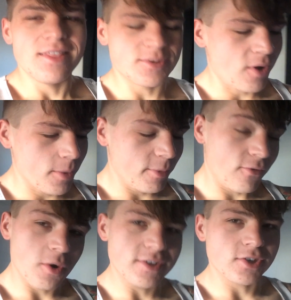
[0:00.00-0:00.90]
this part
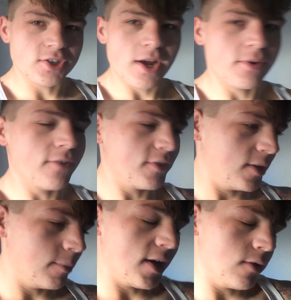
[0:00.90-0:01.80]
before I took a shower and
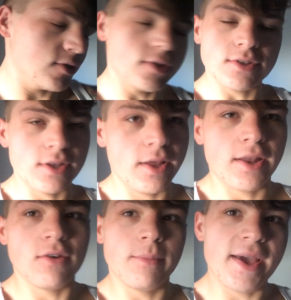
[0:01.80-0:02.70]
everything, but I was just,
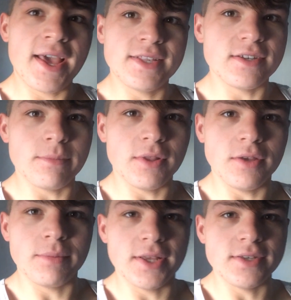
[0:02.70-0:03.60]
I don't know, my head's in a
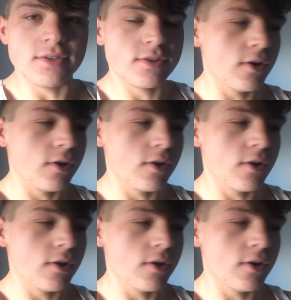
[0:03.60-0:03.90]
million places.